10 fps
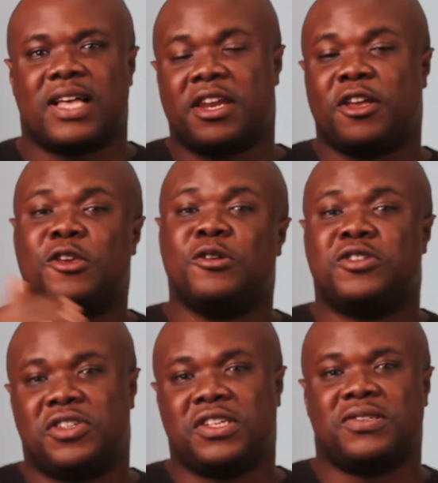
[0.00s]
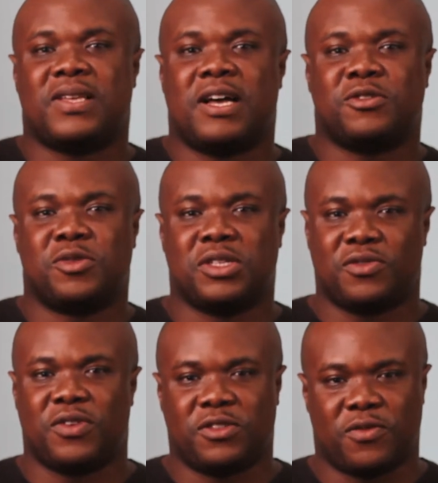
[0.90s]
at a huge discount to its
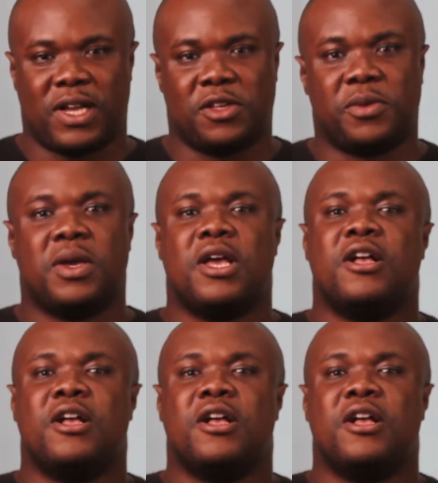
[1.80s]
face value.